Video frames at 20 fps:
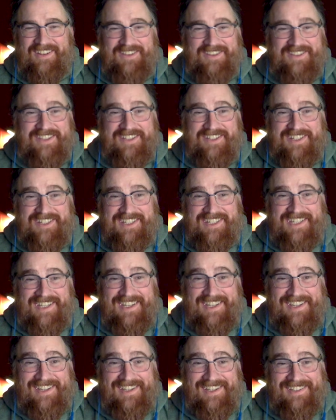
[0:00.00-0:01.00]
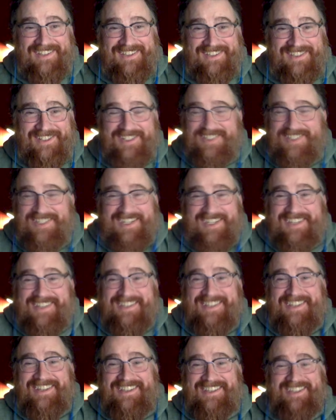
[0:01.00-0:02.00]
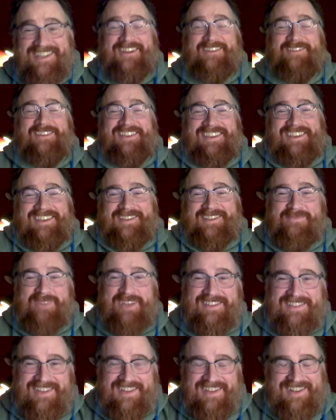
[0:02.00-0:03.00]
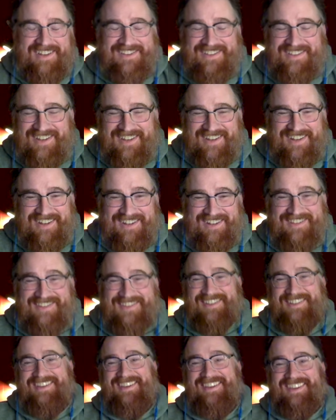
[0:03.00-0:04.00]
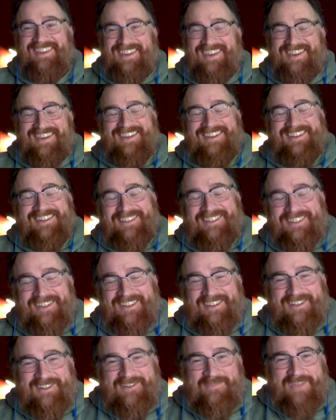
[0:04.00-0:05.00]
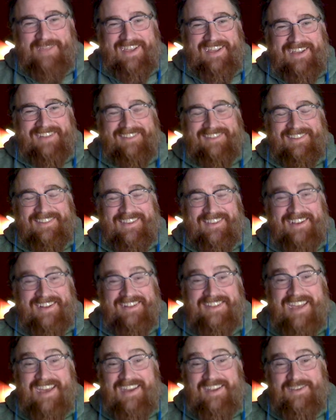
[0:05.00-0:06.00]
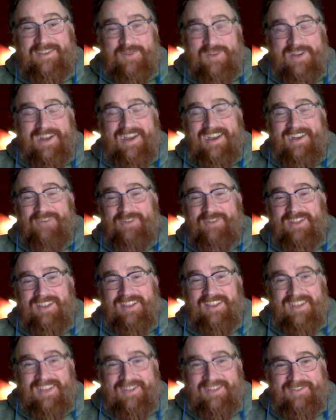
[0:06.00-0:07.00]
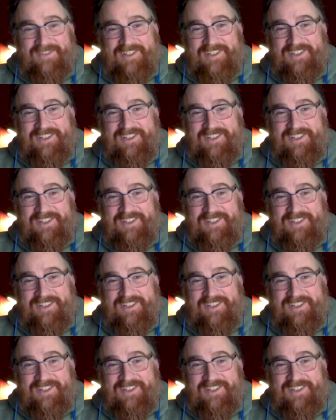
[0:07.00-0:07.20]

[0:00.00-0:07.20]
Oh, such a tease. Ooh, you're just teasing us here with these muskox talks. And, oh, man. Because that is one I would love to